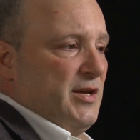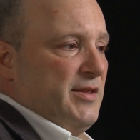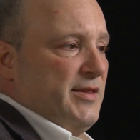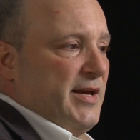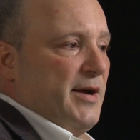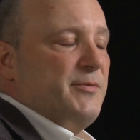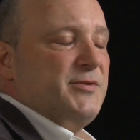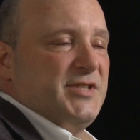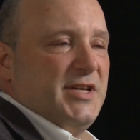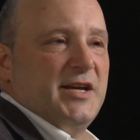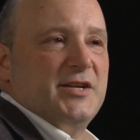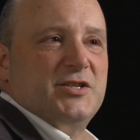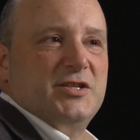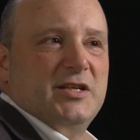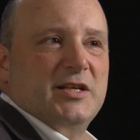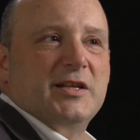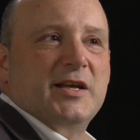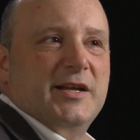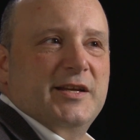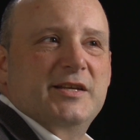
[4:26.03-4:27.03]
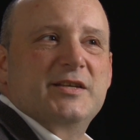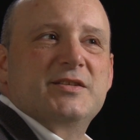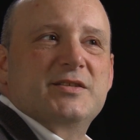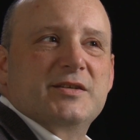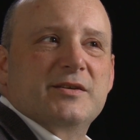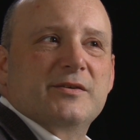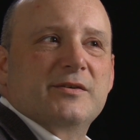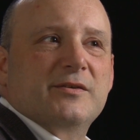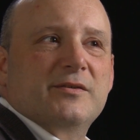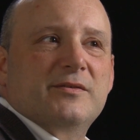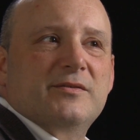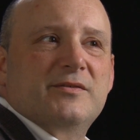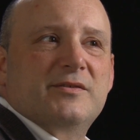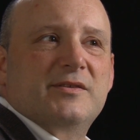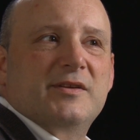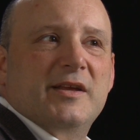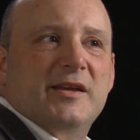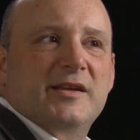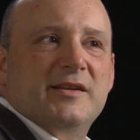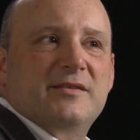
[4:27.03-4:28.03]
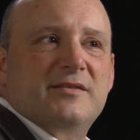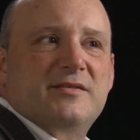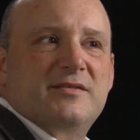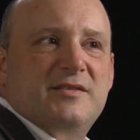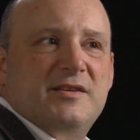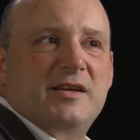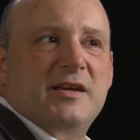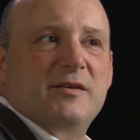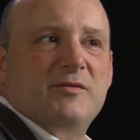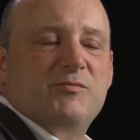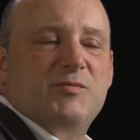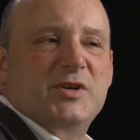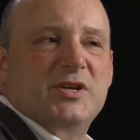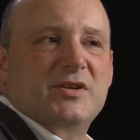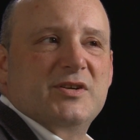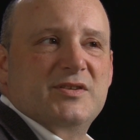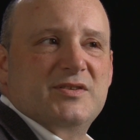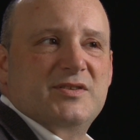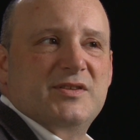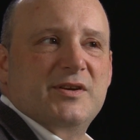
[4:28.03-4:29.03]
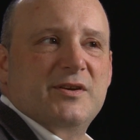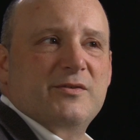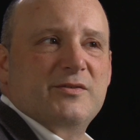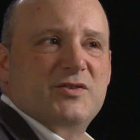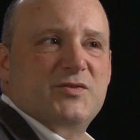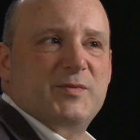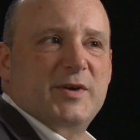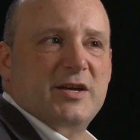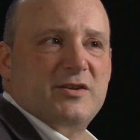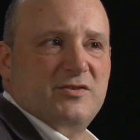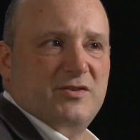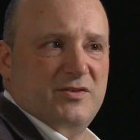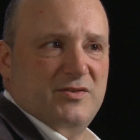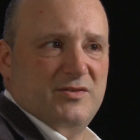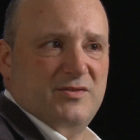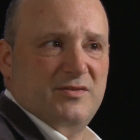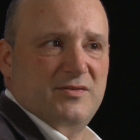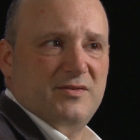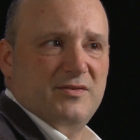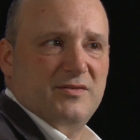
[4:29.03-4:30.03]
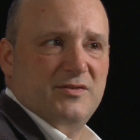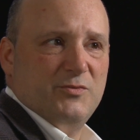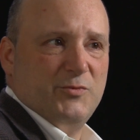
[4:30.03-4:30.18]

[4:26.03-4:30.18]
That was actually a lot easier than it seemed, because their inspections,